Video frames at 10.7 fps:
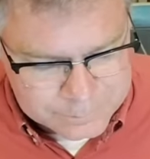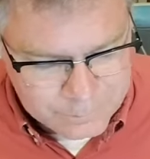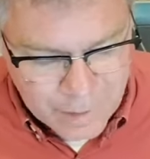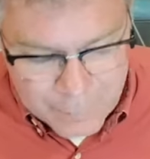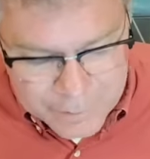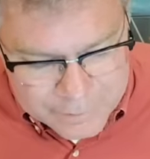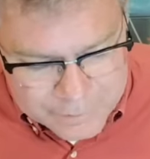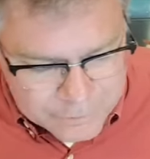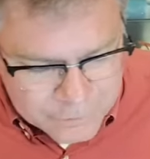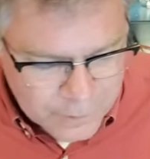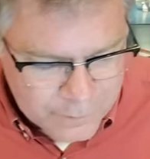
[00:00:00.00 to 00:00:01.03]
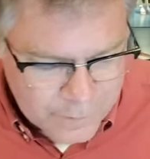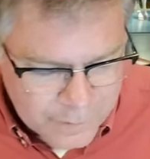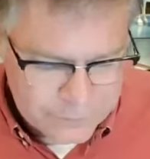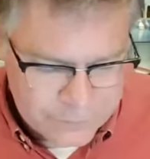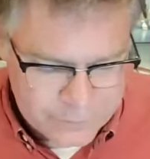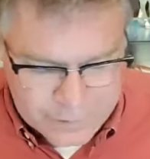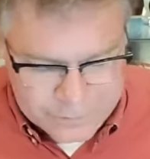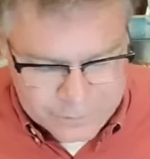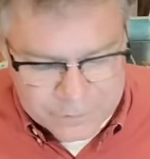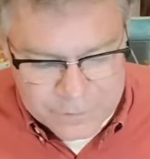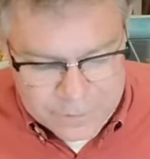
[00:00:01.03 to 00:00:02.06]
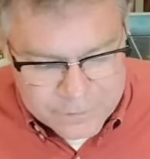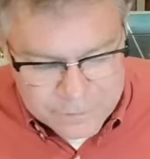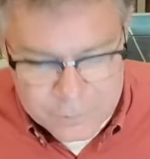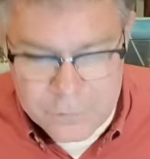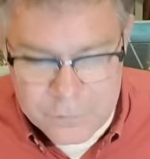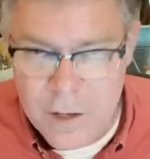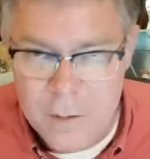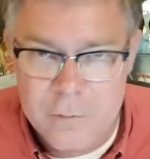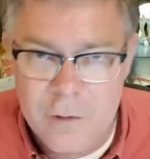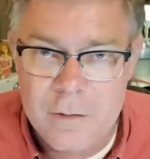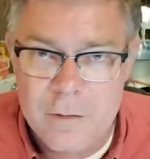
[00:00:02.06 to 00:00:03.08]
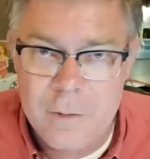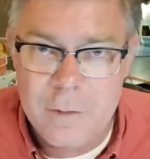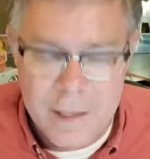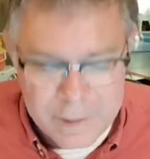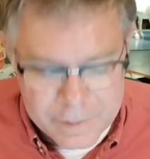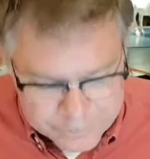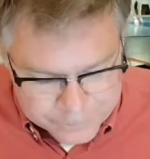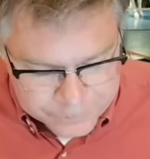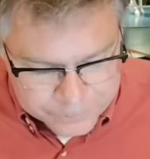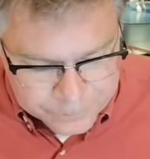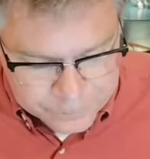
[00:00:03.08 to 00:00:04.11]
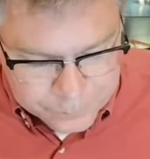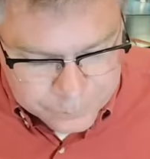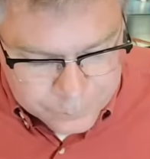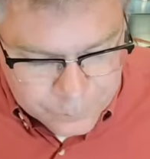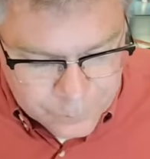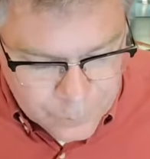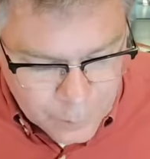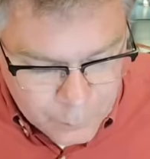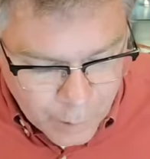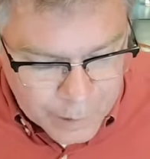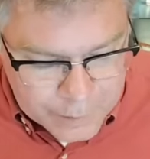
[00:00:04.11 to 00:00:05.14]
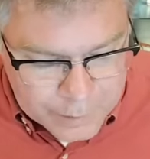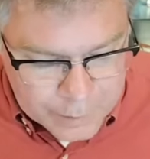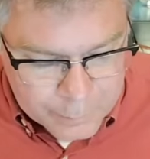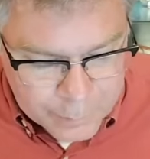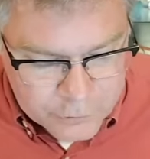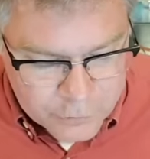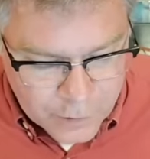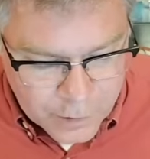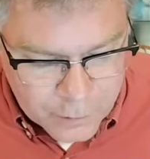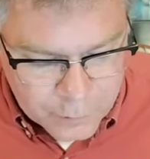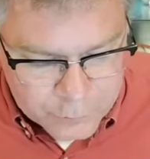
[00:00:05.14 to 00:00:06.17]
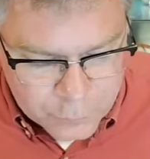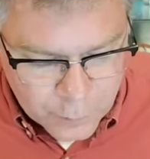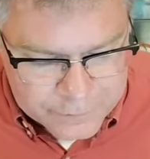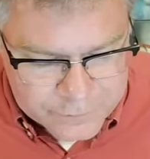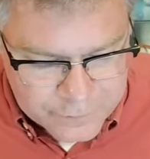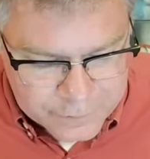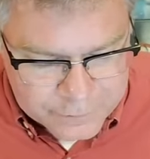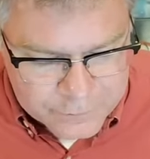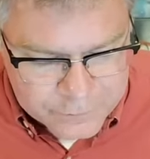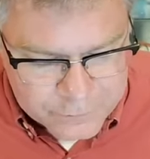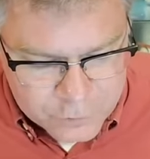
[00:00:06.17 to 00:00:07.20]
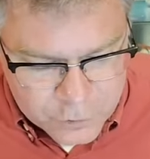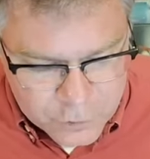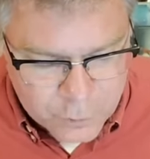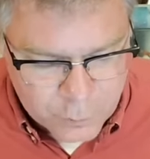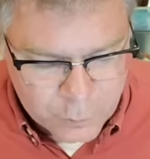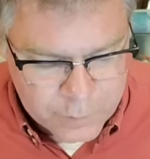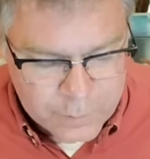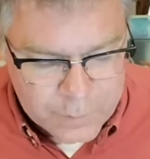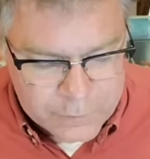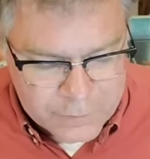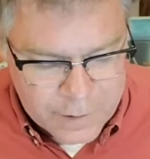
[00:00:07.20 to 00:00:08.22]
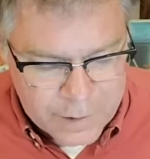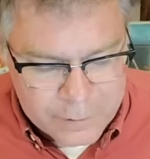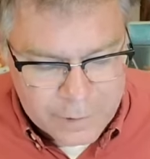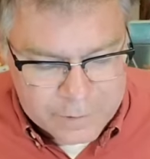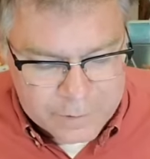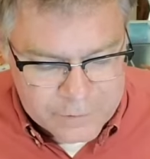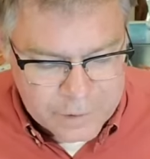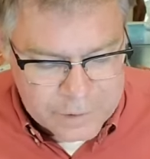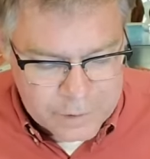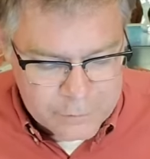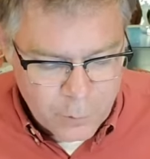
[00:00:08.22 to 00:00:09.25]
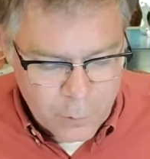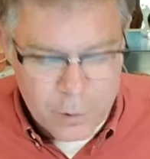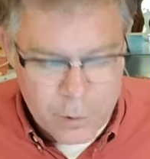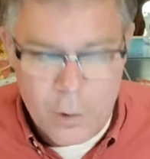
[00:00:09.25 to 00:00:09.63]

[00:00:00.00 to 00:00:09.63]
i'm going to touch on this and it's a sensitive subject okay mark pachol 26-2 said executive order